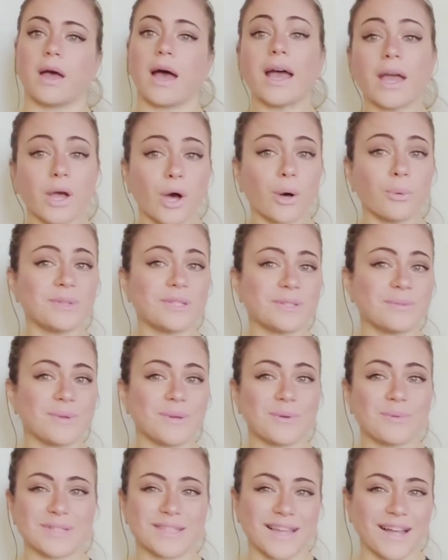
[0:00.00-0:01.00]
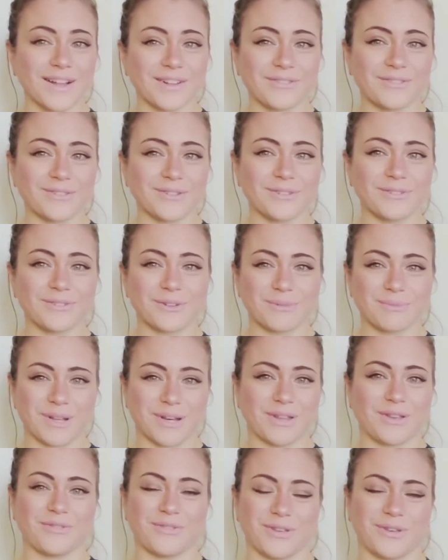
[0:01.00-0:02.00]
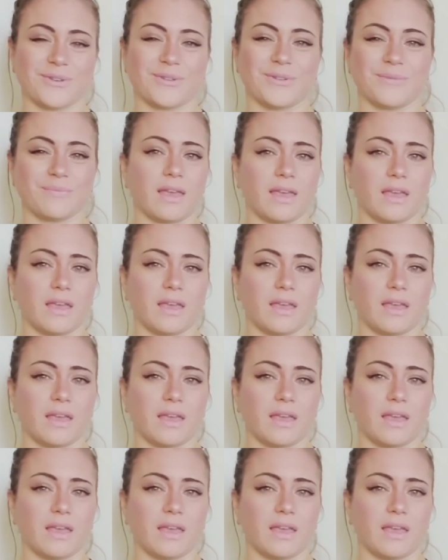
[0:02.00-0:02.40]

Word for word: I hope this video was helpful for many of you.